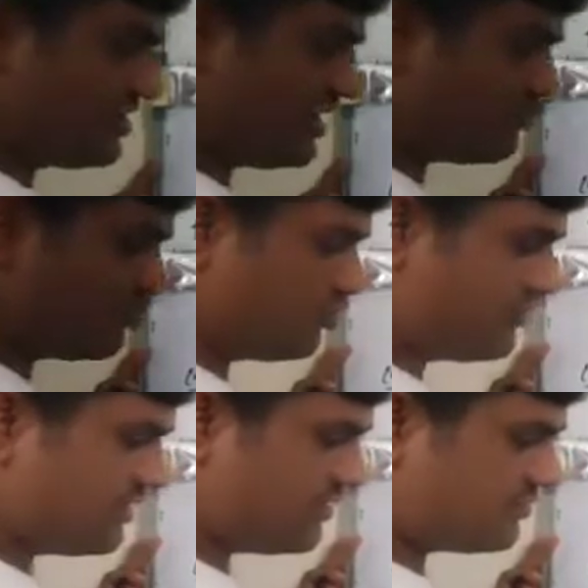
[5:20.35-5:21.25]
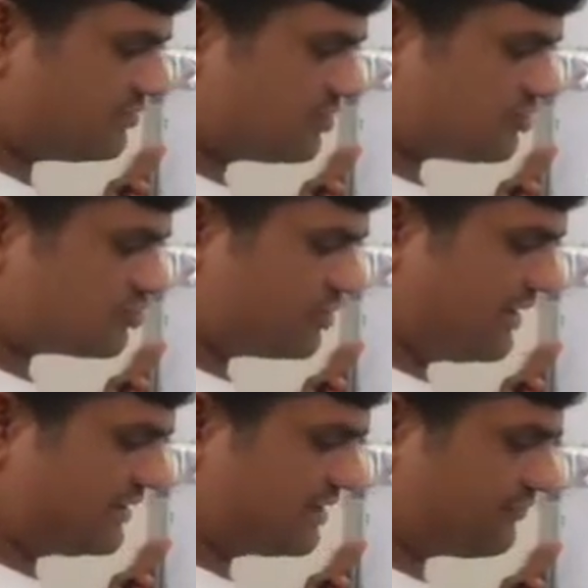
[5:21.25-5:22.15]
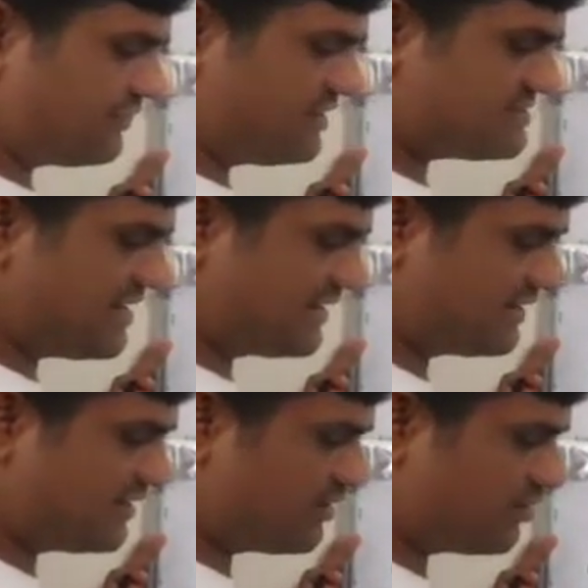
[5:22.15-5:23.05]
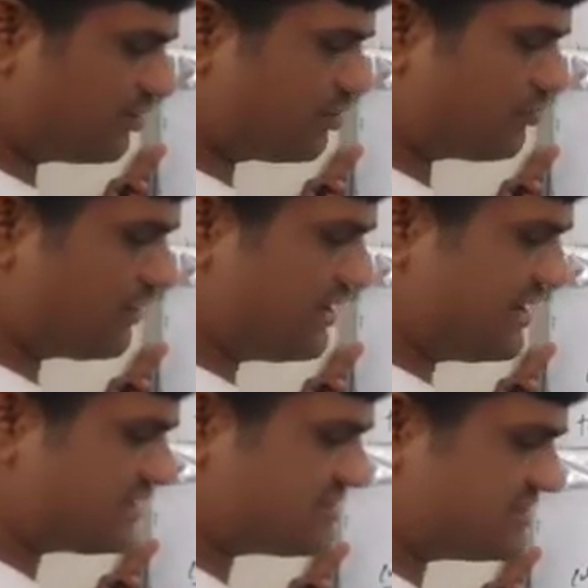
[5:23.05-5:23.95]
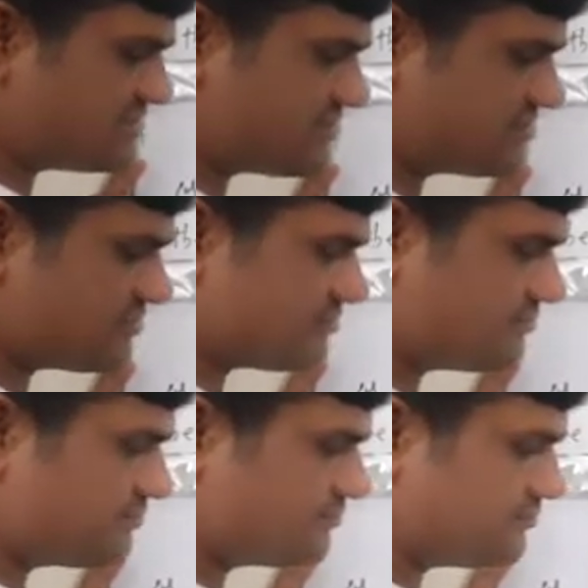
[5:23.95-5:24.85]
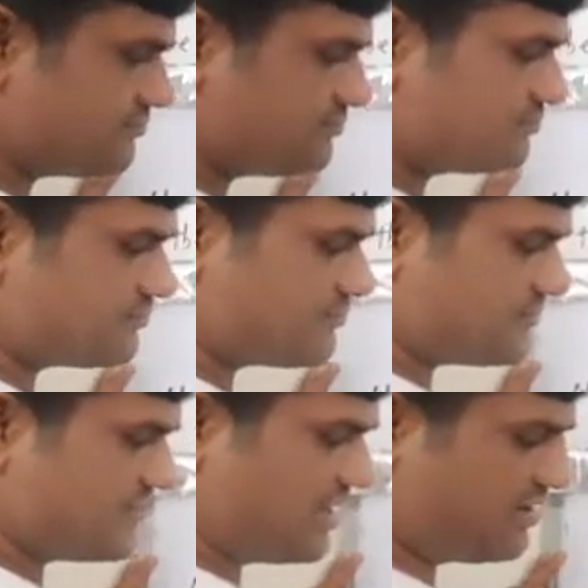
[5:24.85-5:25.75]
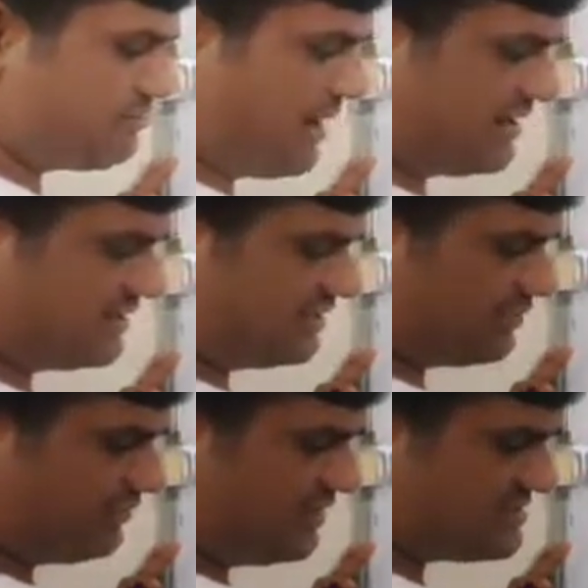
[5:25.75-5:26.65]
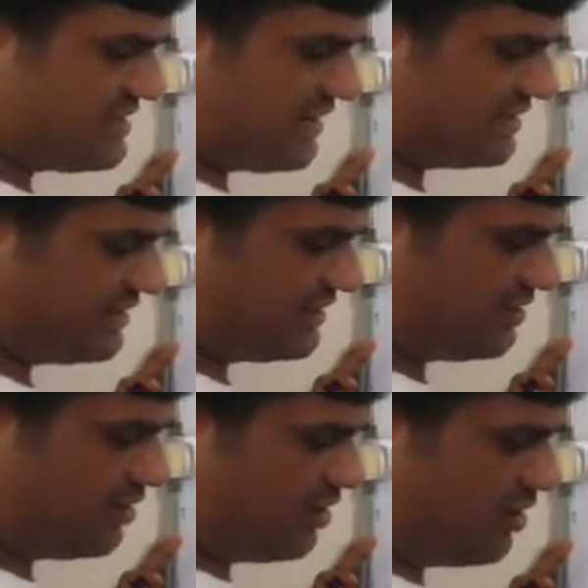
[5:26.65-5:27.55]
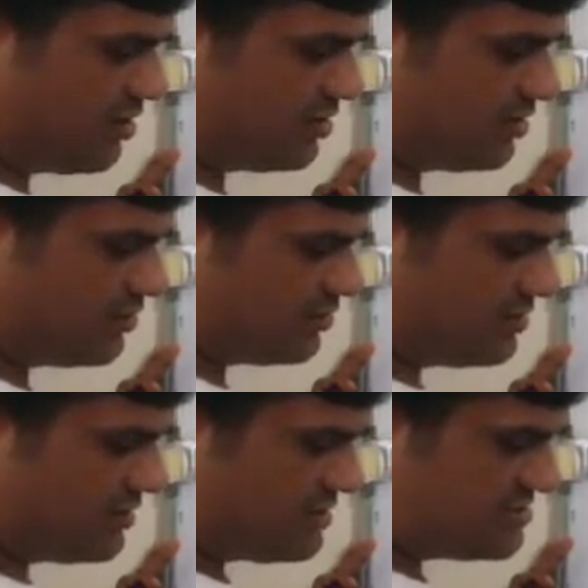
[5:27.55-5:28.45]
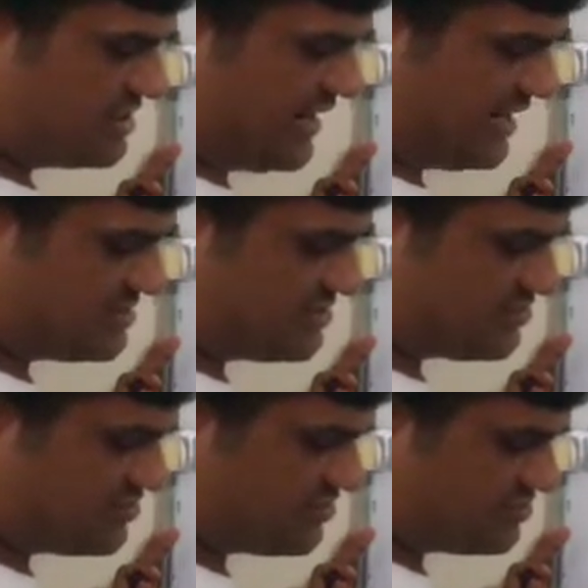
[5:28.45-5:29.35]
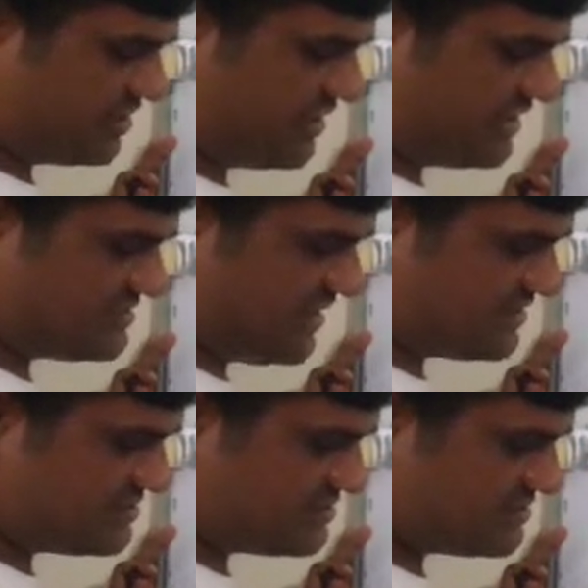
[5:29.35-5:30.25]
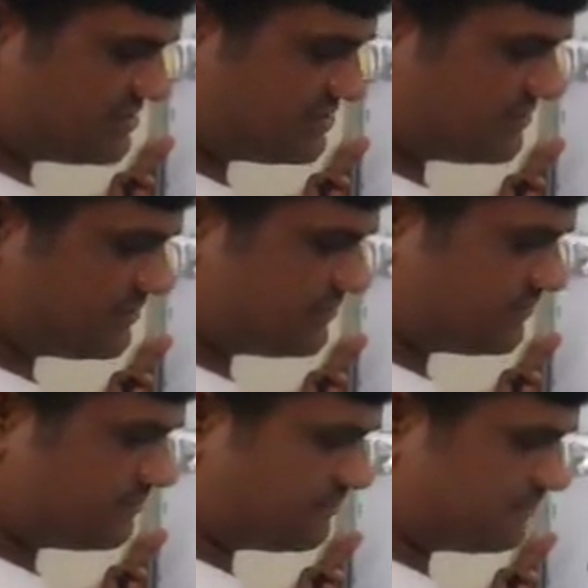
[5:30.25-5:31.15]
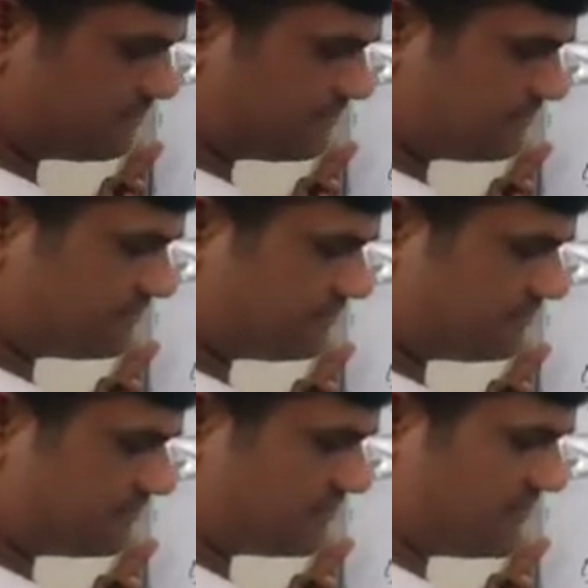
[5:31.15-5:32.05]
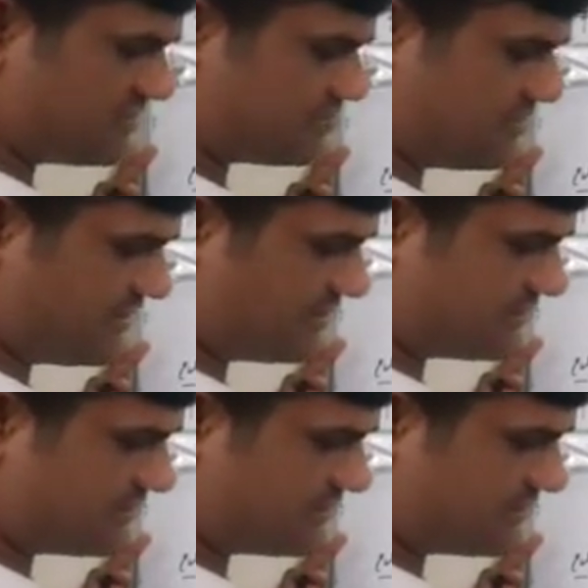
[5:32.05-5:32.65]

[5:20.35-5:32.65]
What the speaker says: are moving, so electric field is acting along y axis and magnetic field is acting along z axis, sorry, x axis, in this manner,